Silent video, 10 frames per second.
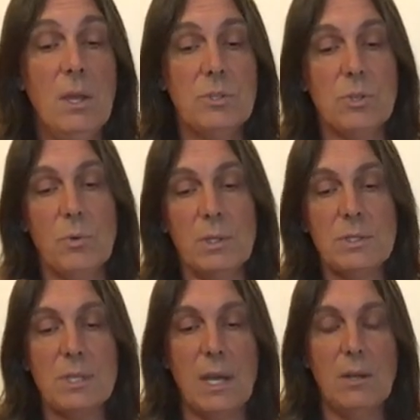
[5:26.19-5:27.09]
So
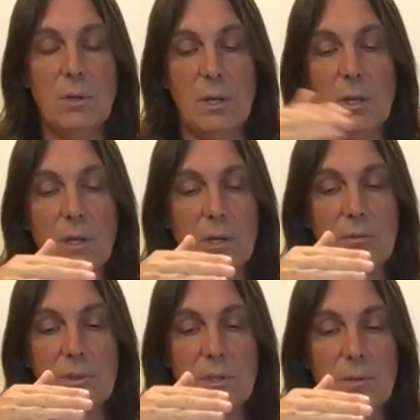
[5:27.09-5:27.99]
inside
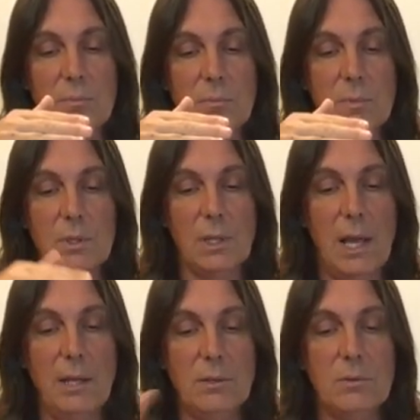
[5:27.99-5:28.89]
of the
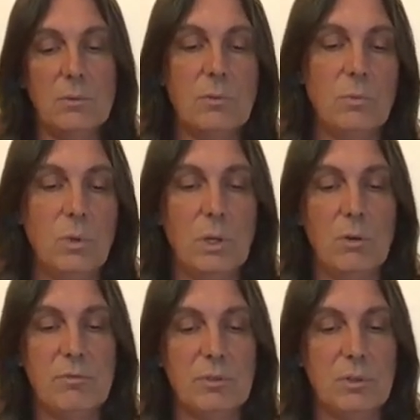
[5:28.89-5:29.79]
line, we'll go
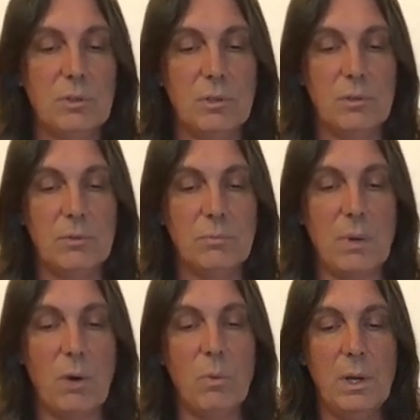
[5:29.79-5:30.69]
for
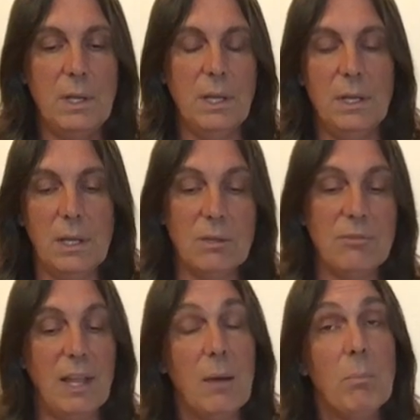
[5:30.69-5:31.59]
bar 1, ending on the
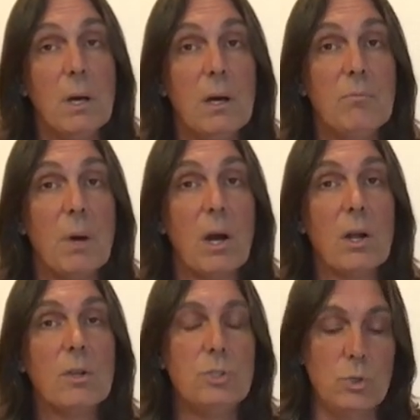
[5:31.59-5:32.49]
flam of bar
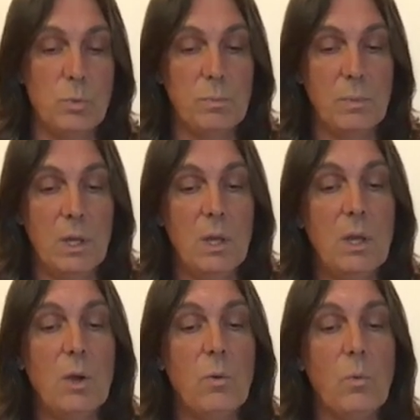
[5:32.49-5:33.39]
2.
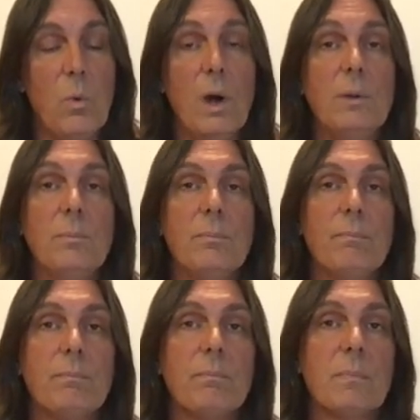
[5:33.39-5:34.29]
1,
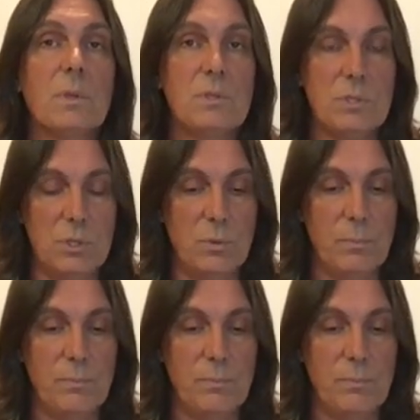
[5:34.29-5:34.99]
2.